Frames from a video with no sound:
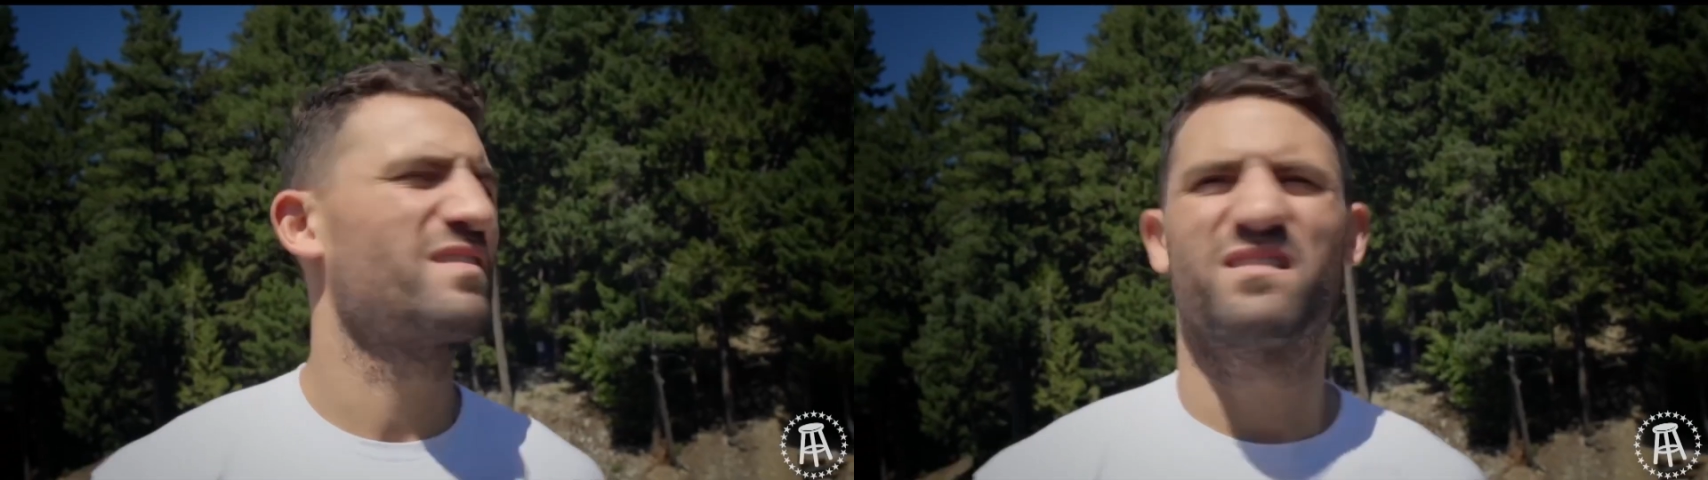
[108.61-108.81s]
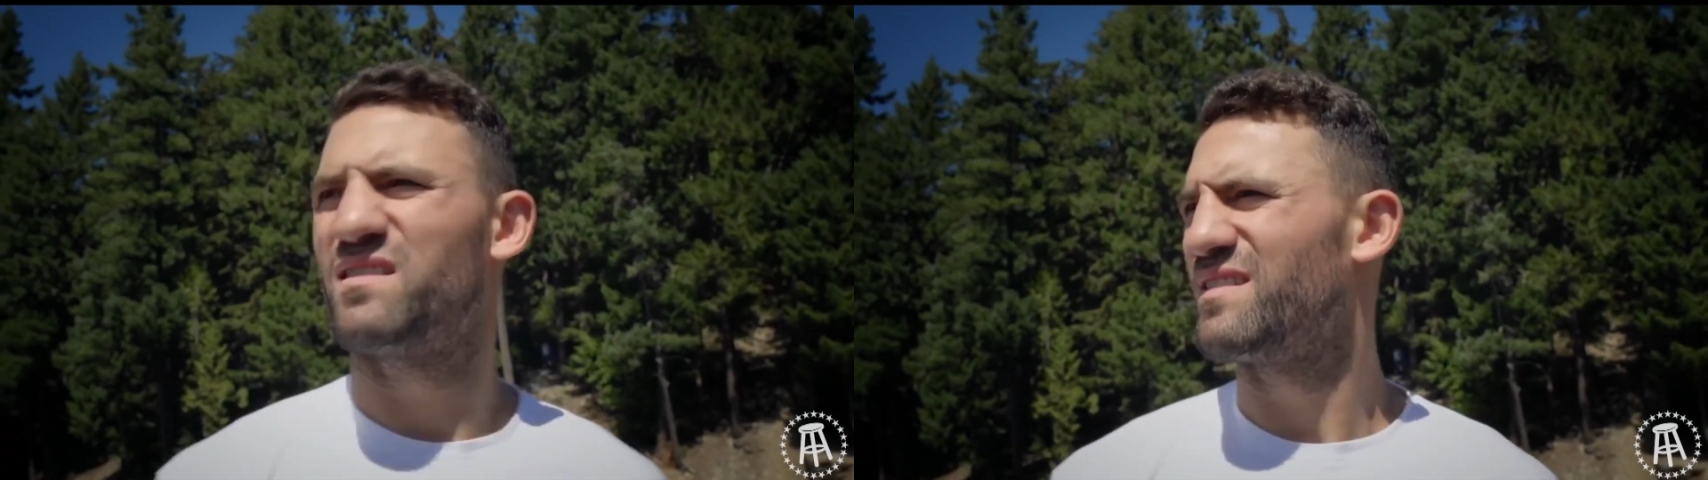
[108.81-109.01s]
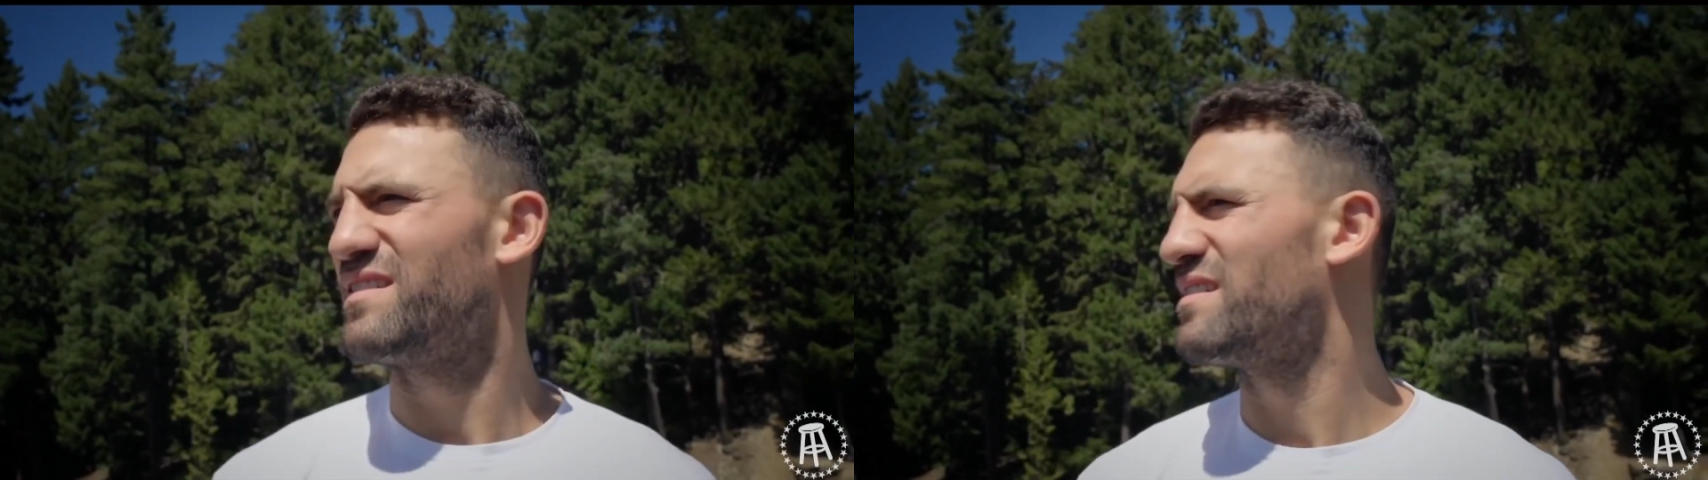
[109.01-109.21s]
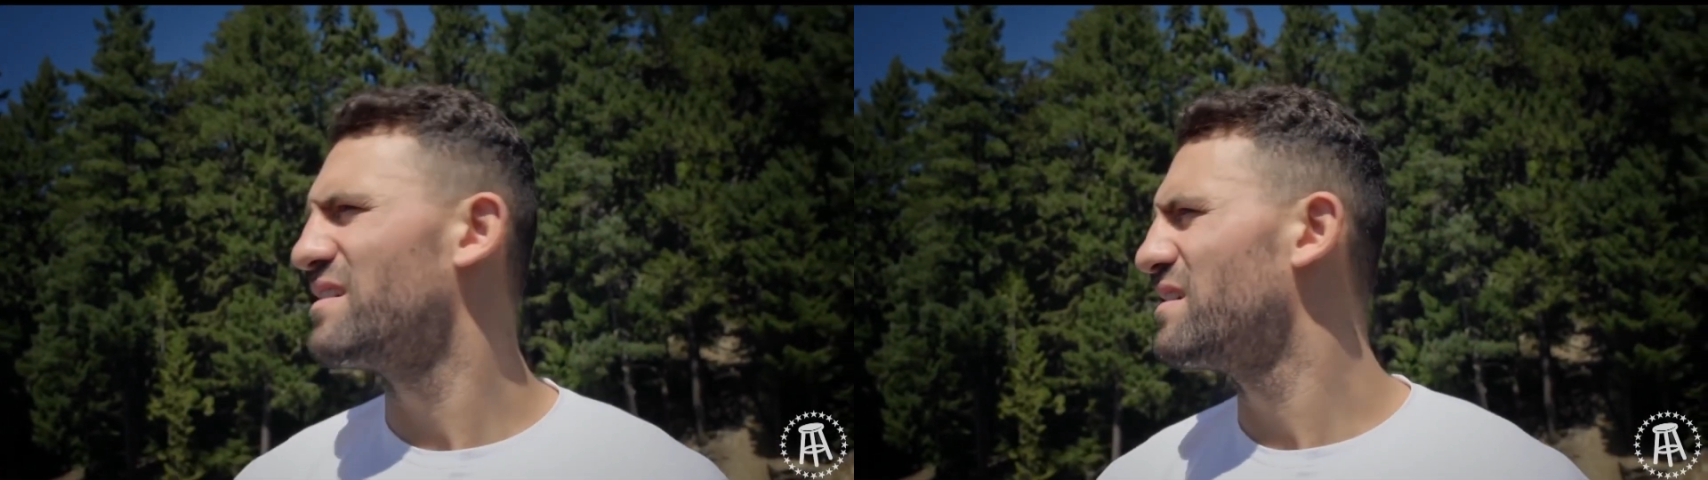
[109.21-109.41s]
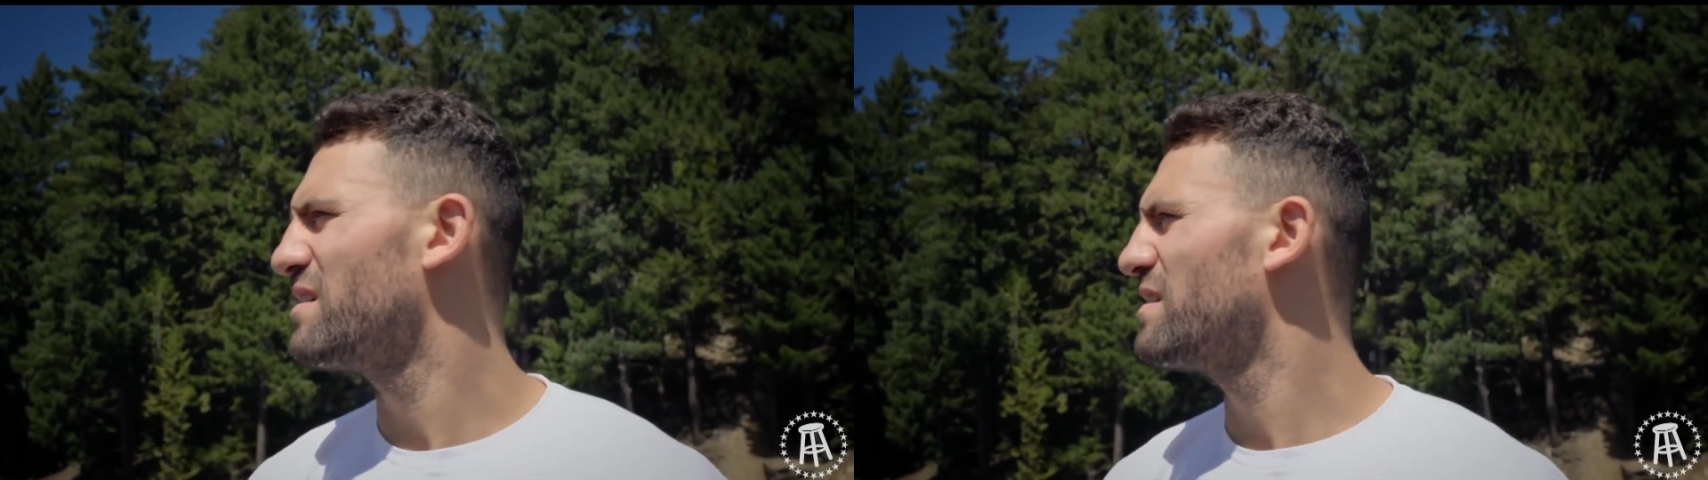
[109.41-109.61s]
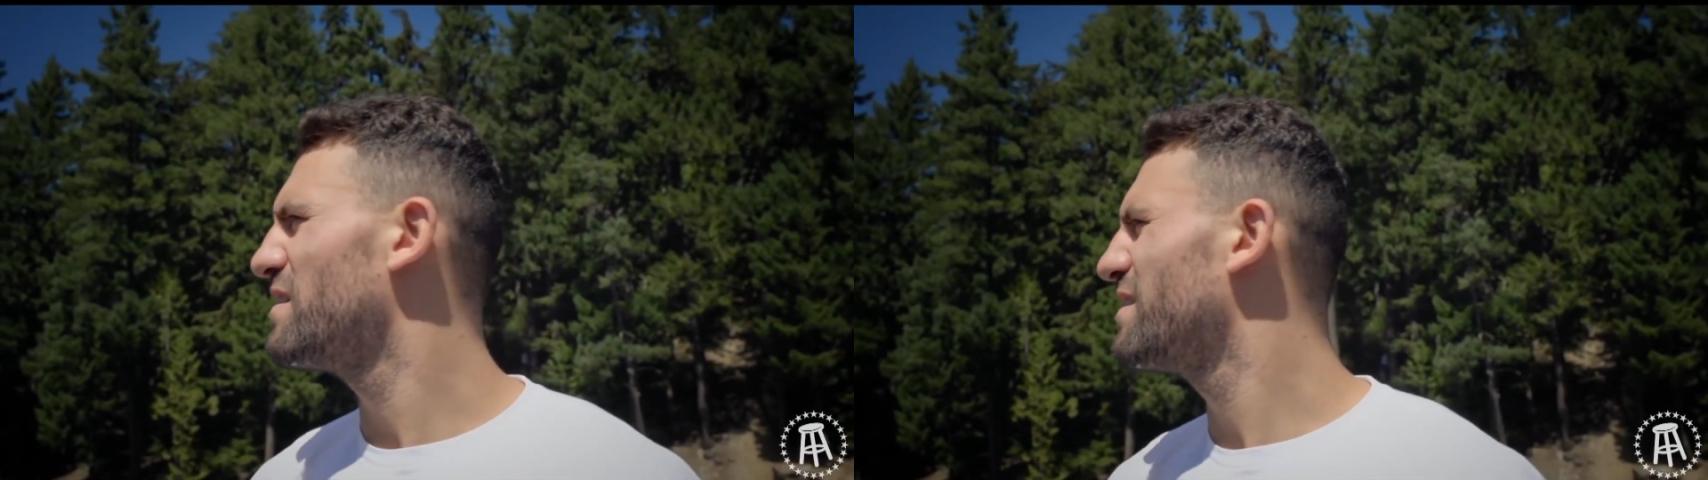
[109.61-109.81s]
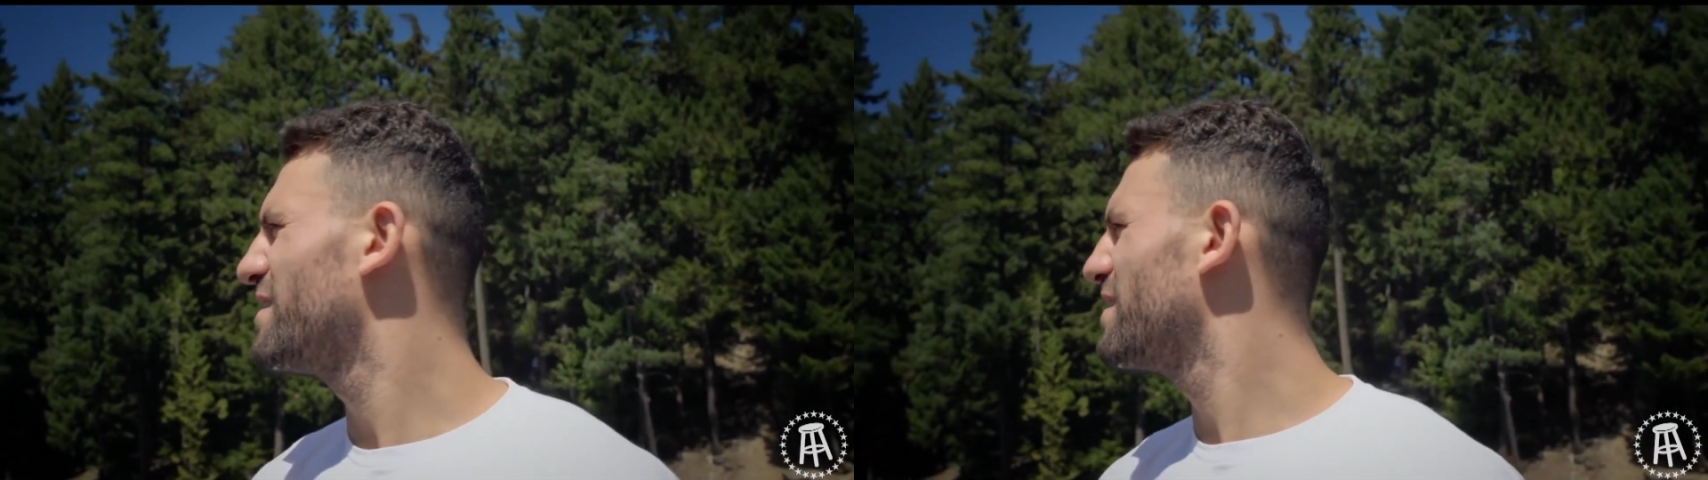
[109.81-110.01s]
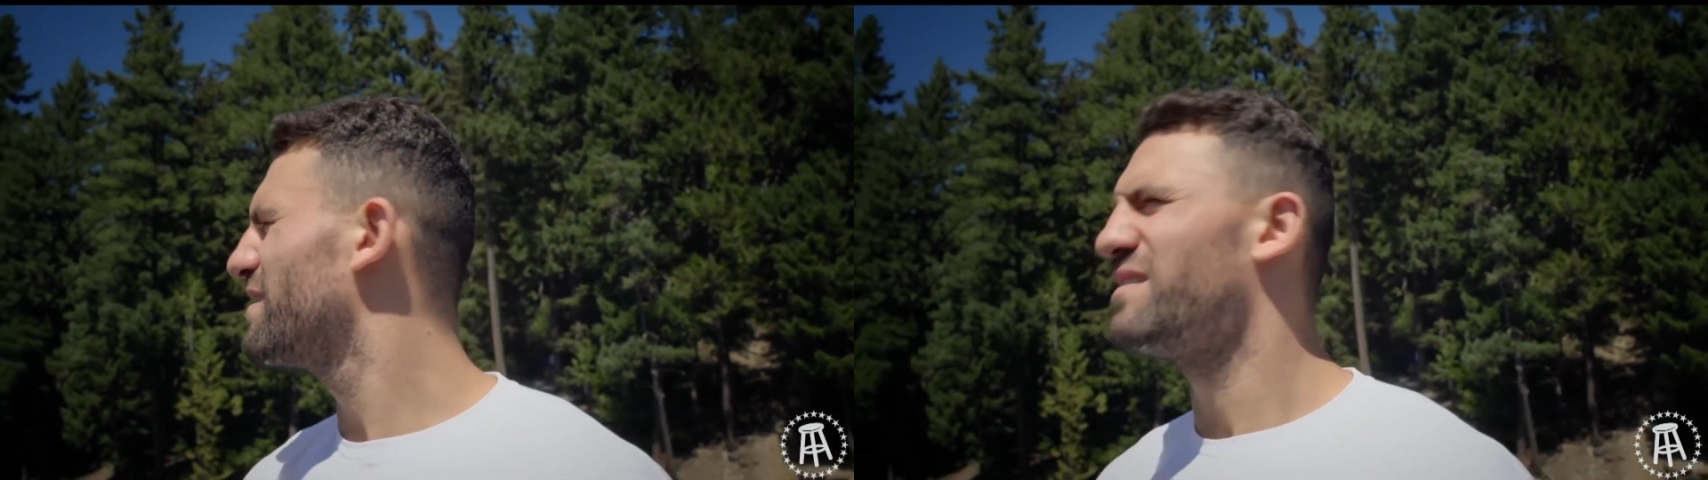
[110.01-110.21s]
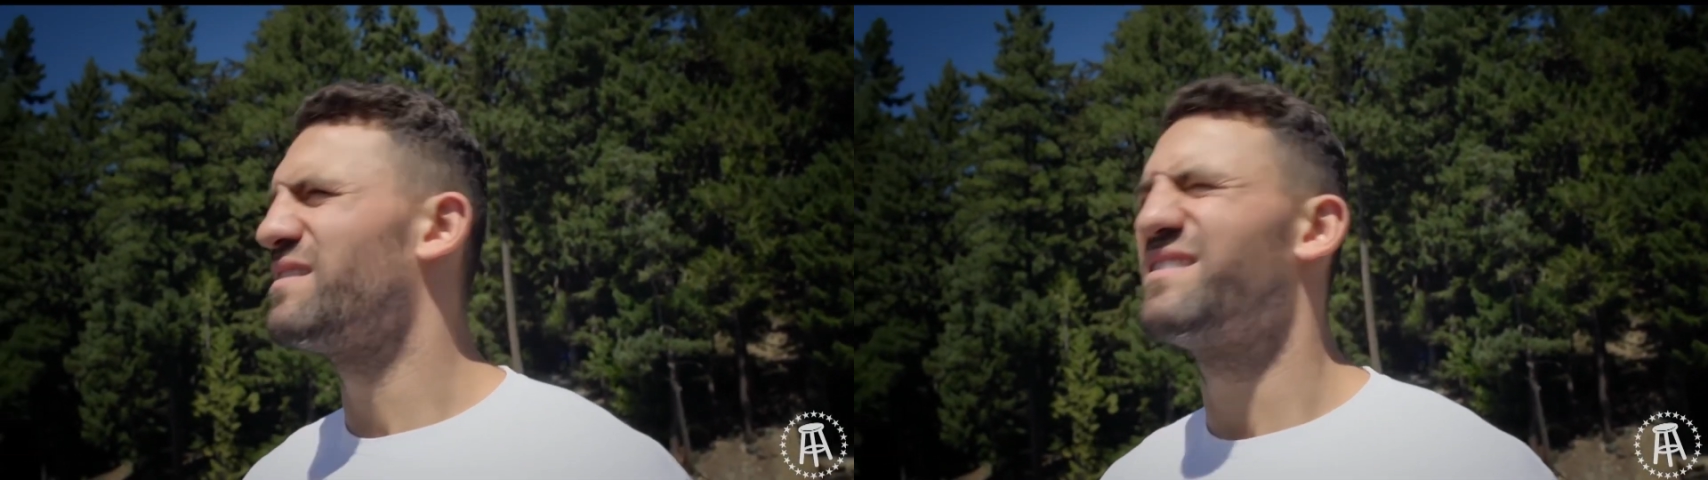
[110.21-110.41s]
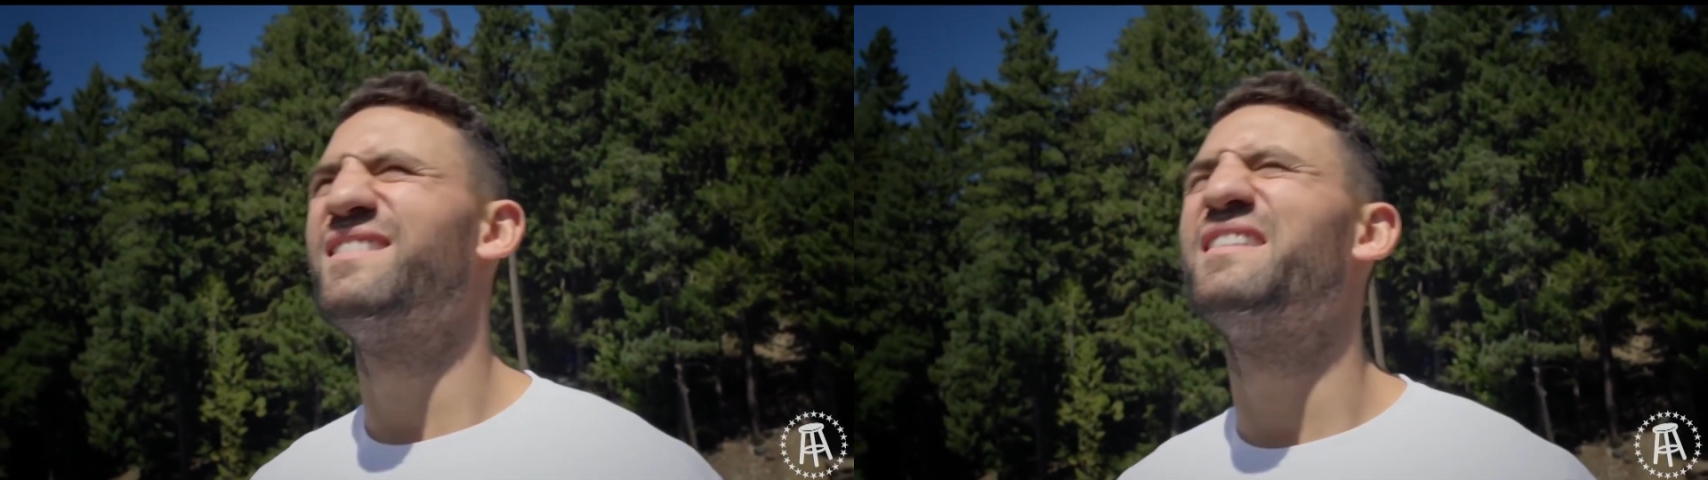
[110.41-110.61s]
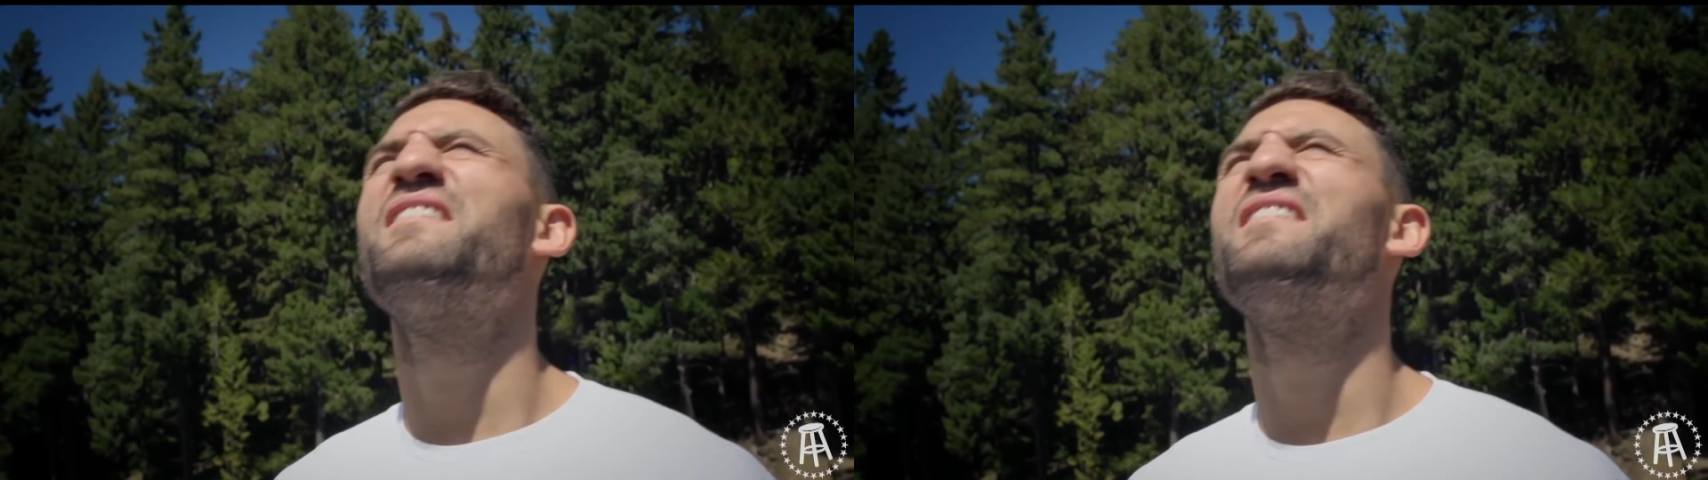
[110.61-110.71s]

it wasn't anything earth-shattering. It was very